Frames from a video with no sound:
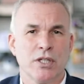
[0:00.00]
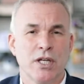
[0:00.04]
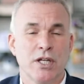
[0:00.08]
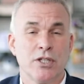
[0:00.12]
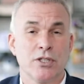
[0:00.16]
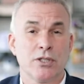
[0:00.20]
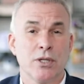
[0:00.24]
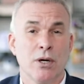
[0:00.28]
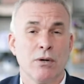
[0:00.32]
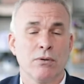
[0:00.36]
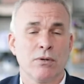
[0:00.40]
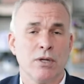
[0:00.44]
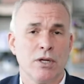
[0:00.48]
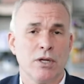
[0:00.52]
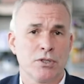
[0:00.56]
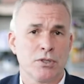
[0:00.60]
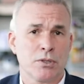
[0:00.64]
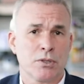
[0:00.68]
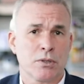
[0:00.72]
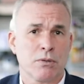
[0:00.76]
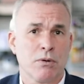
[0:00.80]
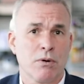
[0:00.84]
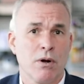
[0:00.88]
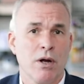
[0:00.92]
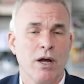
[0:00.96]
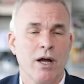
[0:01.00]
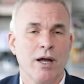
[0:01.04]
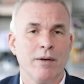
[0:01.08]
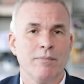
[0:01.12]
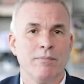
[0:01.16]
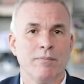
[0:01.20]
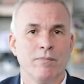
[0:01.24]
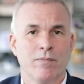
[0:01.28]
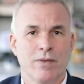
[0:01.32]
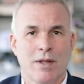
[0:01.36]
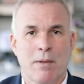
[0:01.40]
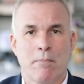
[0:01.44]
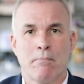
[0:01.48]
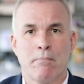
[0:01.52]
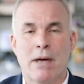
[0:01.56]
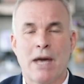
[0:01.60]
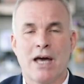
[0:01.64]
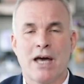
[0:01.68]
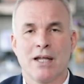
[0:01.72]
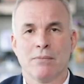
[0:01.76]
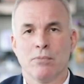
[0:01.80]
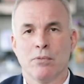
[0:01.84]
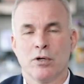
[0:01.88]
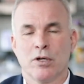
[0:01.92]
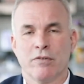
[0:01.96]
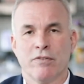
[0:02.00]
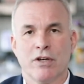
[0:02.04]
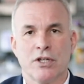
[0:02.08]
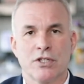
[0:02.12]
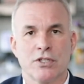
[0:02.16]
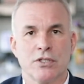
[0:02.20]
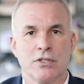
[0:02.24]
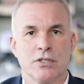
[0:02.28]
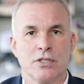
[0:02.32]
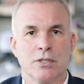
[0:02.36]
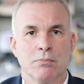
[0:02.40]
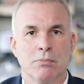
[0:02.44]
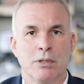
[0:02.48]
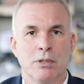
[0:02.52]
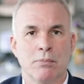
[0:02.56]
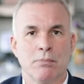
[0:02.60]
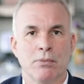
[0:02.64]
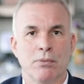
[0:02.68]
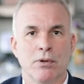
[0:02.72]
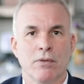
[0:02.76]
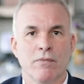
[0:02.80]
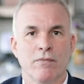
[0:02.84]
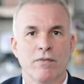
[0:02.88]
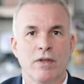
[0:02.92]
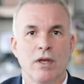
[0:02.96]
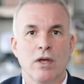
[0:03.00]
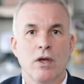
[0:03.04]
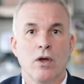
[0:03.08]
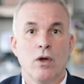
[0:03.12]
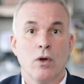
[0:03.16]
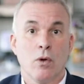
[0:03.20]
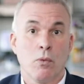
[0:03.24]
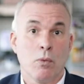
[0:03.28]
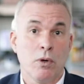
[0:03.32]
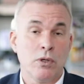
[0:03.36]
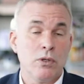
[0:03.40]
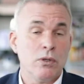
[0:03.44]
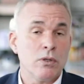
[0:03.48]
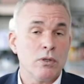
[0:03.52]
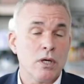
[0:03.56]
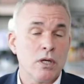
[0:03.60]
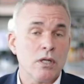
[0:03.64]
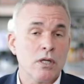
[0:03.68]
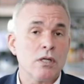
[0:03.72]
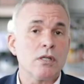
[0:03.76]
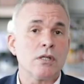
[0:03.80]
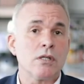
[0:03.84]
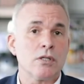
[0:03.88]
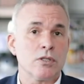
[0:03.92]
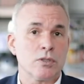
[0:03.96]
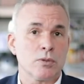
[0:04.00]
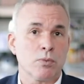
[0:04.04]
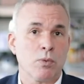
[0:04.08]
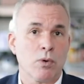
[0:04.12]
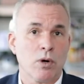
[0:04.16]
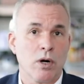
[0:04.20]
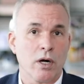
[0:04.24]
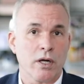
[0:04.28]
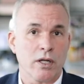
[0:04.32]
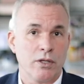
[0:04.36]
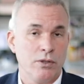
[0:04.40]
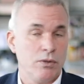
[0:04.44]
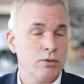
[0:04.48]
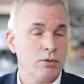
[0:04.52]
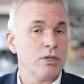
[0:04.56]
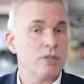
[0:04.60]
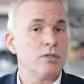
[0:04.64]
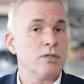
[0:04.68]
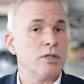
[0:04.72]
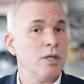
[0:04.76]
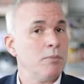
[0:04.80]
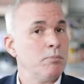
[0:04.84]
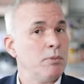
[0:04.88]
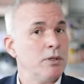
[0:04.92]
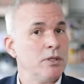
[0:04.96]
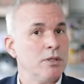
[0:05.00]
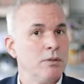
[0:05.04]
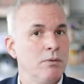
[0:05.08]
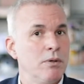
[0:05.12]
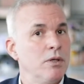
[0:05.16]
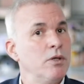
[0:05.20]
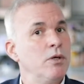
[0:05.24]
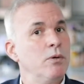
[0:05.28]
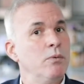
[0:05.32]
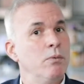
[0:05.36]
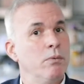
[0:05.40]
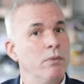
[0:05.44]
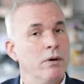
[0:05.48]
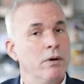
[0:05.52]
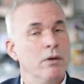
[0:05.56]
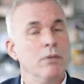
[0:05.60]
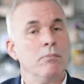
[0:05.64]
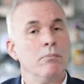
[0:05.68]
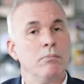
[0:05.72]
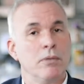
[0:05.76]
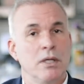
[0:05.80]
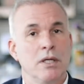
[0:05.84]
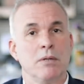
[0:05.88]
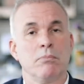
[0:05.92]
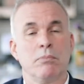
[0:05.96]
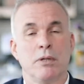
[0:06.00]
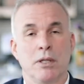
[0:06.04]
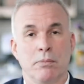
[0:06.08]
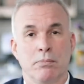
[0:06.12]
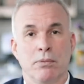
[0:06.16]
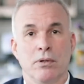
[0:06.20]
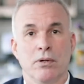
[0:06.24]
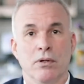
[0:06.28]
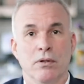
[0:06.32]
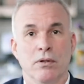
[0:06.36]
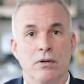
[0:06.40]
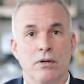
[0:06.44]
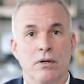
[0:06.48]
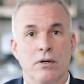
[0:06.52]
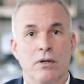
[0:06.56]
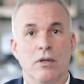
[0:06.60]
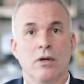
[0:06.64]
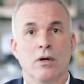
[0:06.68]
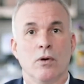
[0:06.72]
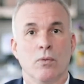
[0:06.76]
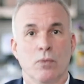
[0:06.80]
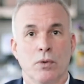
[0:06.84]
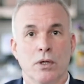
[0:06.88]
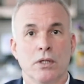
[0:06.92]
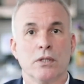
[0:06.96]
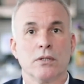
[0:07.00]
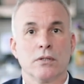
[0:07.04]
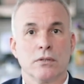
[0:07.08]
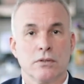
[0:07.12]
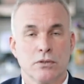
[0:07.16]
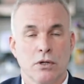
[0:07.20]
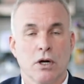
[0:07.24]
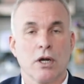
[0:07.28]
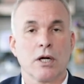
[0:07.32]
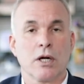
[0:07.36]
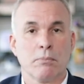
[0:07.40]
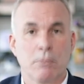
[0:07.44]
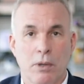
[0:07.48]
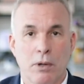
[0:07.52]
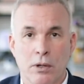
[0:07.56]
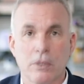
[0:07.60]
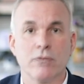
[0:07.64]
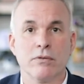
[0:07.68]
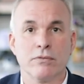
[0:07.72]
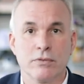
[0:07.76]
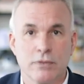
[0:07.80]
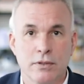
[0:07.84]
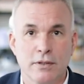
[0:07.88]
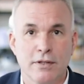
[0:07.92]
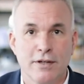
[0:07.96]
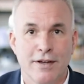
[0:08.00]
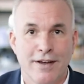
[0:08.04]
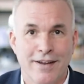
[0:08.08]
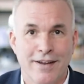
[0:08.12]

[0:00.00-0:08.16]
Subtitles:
And don't ascribe bad motivations to people. When you get into this work and you get deep into it, you will meet people with dark motives.